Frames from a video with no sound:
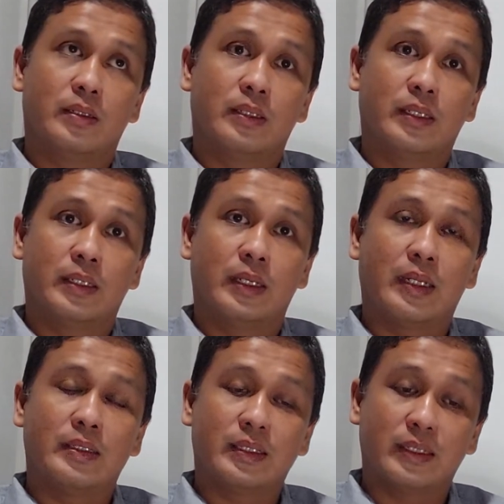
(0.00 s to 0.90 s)
in
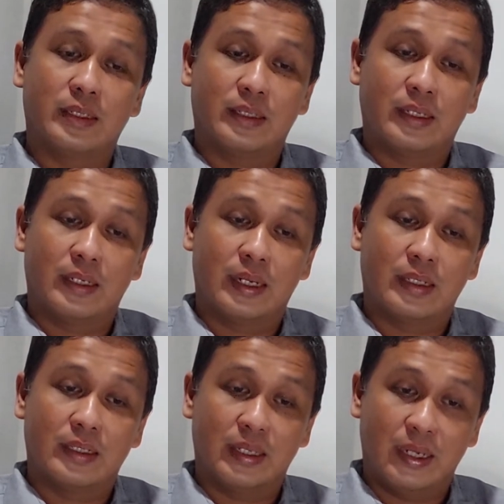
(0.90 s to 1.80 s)

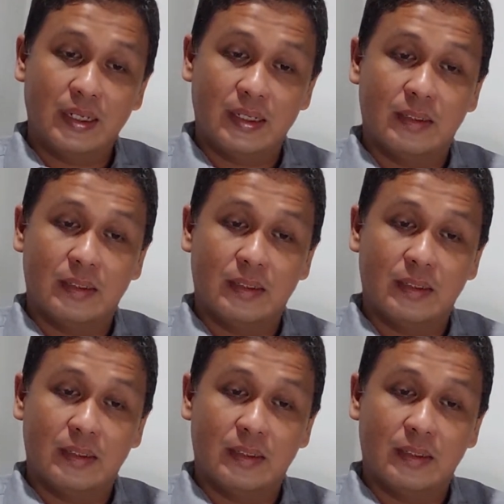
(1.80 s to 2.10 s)
1998,